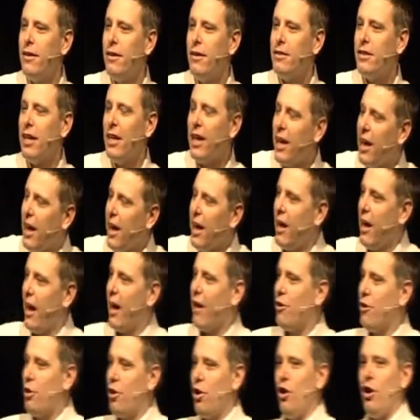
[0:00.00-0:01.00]
See,
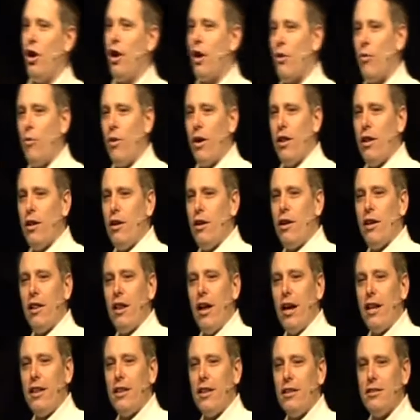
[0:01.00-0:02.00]
he took what looked
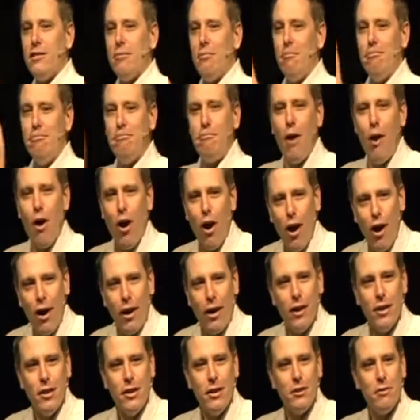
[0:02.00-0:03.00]
like this
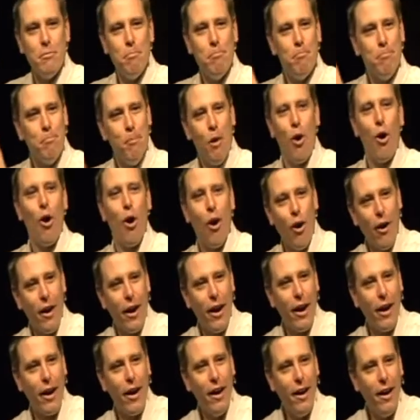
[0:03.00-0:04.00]
mark and this
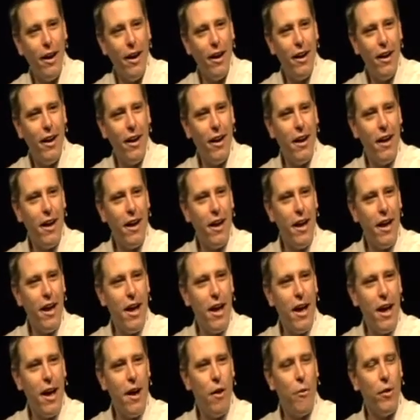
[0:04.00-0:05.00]
marring,
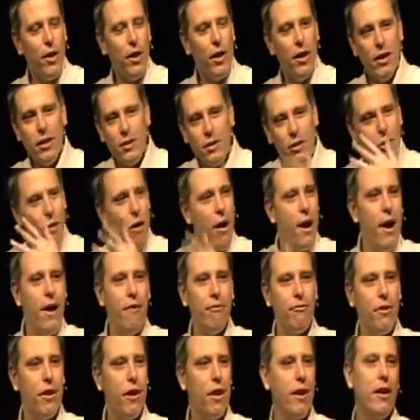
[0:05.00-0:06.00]
and with his
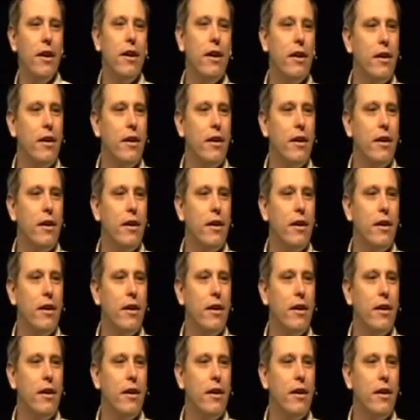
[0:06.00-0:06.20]
crafting,